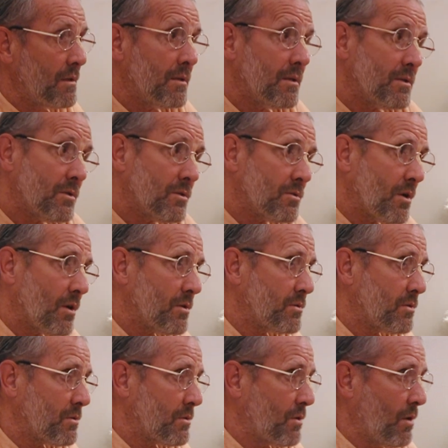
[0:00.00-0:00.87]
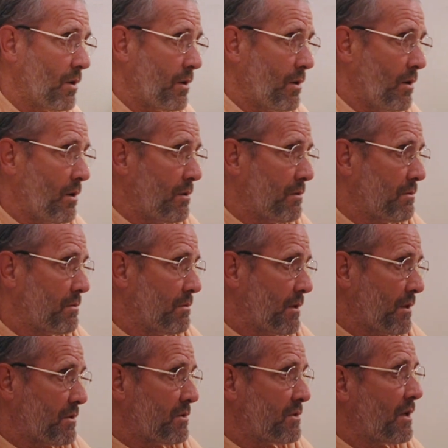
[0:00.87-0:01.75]
This has also gone on
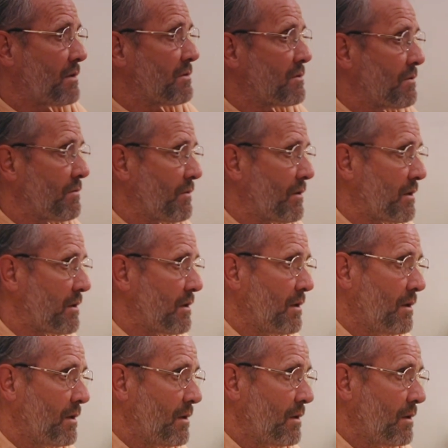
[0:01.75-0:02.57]
extensively.